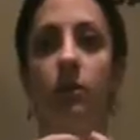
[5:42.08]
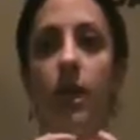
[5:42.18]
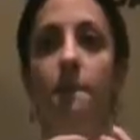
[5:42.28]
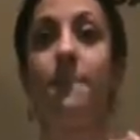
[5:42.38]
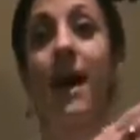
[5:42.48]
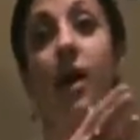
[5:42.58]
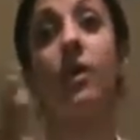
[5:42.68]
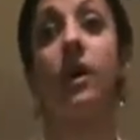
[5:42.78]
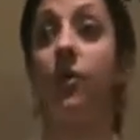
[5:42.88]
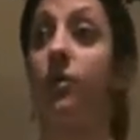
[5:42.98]

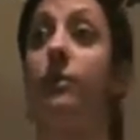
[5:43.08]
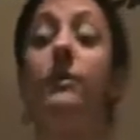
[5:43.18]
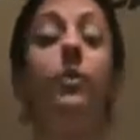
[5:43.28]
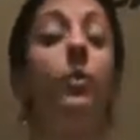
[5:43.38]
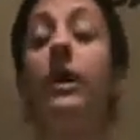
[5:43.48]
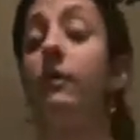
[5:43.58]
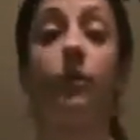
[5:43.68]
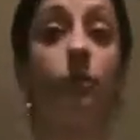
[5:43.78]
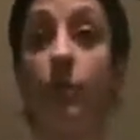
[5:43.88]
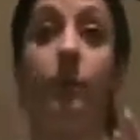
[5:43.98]
empowering other people
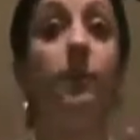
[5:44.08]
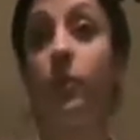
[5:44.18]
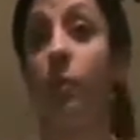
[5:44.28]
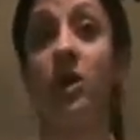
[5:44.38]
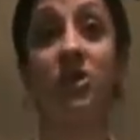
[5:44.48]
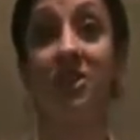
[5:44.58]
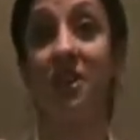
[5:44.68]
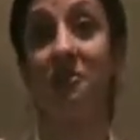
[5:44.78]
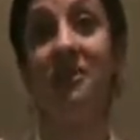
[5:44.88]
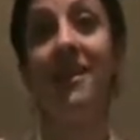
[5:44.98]
whenever people are watching
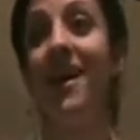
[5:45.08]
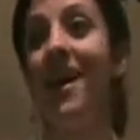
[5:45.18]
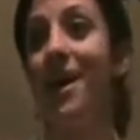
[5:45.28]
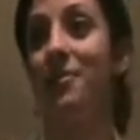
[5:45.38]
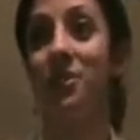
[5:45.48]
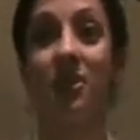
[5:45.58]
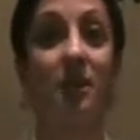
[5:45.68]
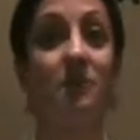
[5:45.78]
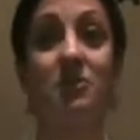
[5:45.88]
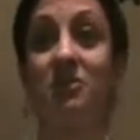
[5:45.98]
them. They're
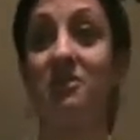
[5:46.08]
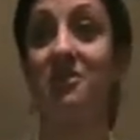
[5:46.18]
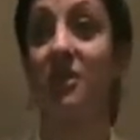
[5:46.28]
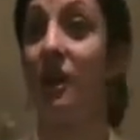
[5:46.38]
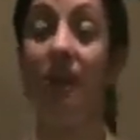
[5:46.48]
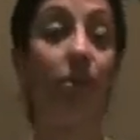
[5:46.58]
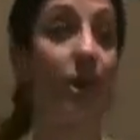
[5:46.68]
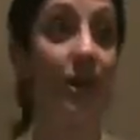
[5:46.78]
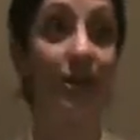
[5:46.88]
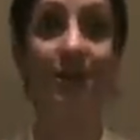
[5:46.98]
KIPPsters, they're 8th
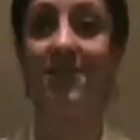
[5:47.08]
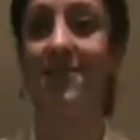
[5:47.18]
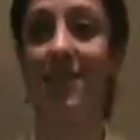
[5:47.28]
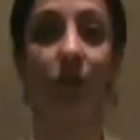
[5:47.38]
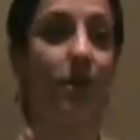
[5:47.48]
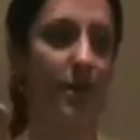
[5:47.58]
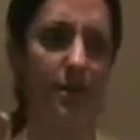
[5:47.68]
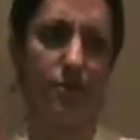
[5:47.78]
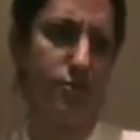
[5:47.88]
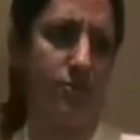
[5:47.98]
graders, they're
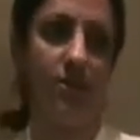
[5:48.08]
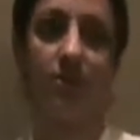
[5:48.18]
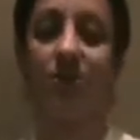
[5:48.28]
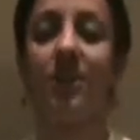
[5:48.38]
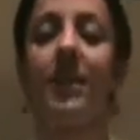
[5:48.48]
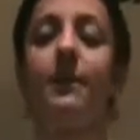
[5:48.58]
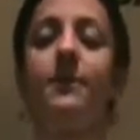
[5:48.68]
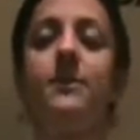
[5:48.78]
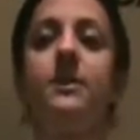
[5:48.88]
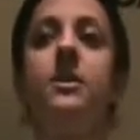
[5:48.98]
the seniors on
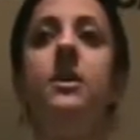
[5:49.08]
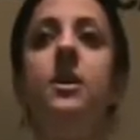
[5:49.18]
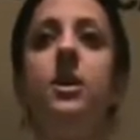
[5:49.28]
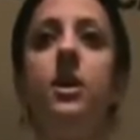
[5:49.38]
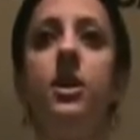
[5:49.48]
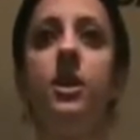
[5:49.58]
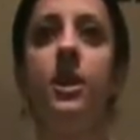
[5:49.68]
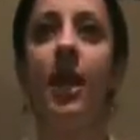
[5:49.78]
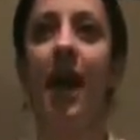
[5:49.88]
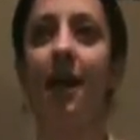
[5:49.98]
campus, and
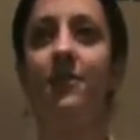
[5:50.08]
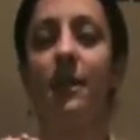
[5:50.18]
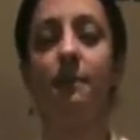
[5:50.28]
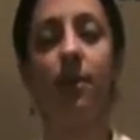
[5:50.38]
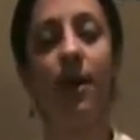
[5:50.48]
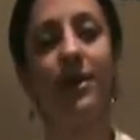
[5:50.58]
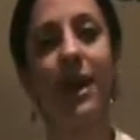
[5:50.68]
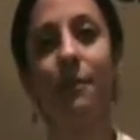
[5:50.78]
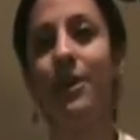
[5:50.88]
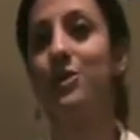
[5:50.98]
they have to embody
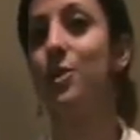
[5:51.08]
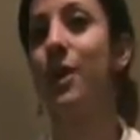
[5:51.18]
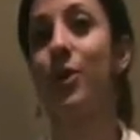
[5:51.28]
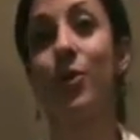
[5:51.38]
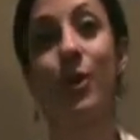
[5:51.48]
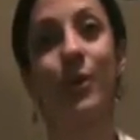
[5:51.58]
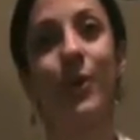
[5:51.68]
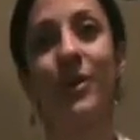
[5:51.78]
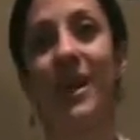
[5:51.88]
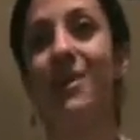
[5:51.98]
that because no matter where we
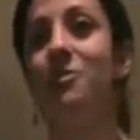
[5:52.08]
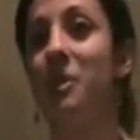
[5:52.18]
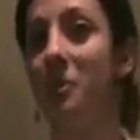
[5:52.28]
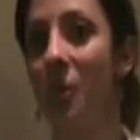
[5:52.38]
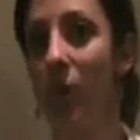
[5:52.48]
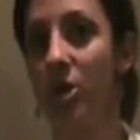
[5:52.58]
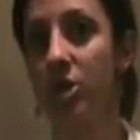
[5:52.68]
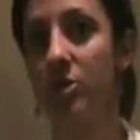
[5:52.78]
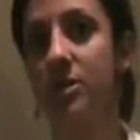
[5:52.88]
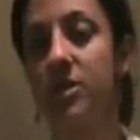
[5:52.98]
go in life, people
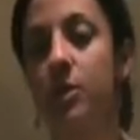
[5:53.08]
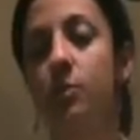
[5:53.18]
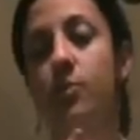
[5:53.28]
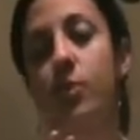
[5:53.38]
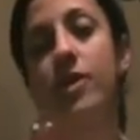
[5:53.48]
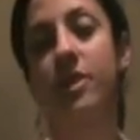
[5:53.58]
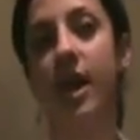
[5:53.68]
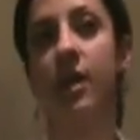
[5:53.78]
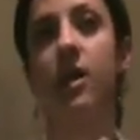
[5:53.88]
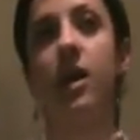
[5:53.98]
watch you. And so with
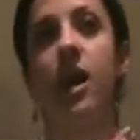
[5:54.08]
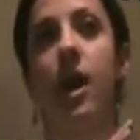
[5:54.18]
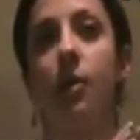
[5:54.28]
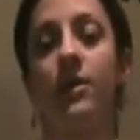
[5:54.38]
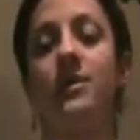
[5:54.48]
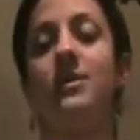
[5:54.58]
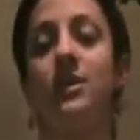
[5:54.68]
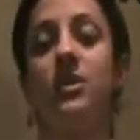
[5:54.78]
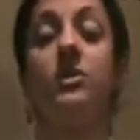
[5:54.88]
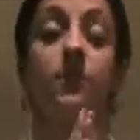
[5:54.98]
that, I want to
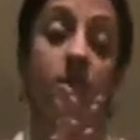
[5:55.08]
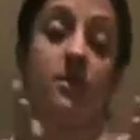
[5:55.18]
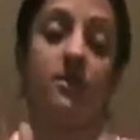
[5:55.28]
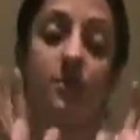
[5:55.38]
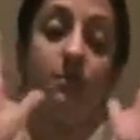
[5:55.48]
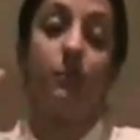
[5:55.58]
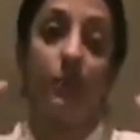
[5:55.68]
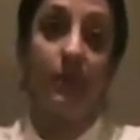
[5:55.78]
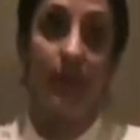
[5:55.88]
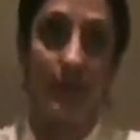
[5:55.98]
teach them, this is
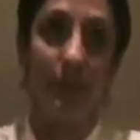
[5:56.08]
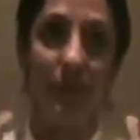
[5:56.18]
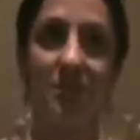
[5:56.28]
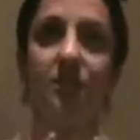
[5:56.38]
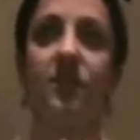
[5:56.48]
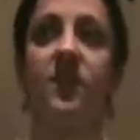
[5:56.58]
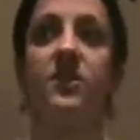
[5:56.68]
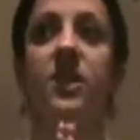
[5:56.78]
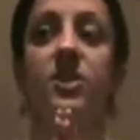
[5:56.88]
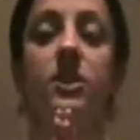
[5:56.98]
really my philosophy of
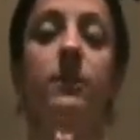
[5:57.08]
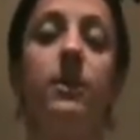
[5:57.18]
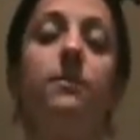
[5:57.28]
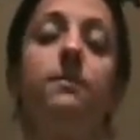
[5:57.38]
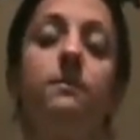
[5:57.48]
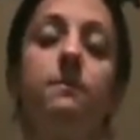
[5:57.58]
education, to be the